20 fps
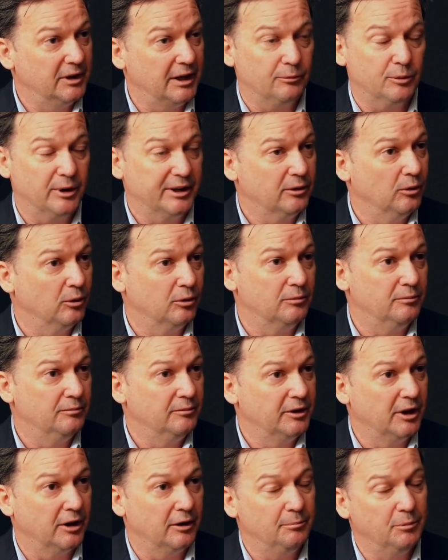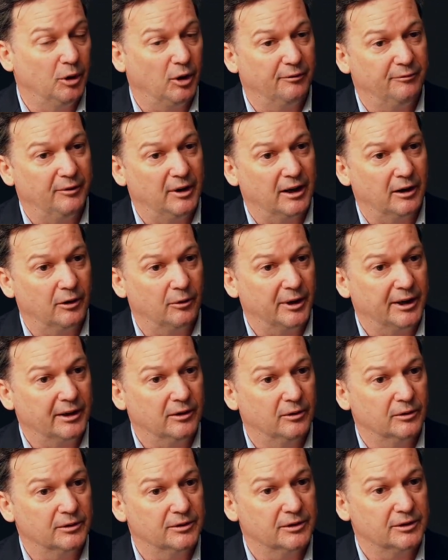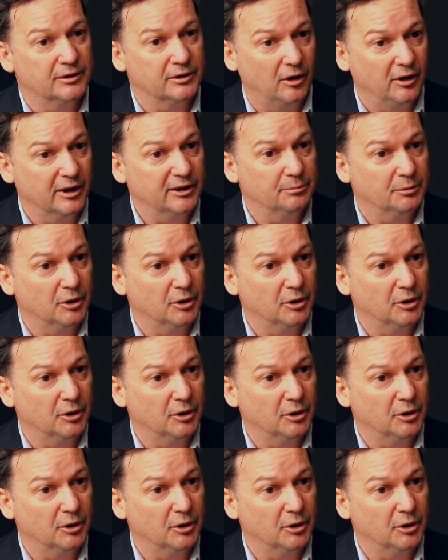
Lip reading: Yeah, record. By far a record size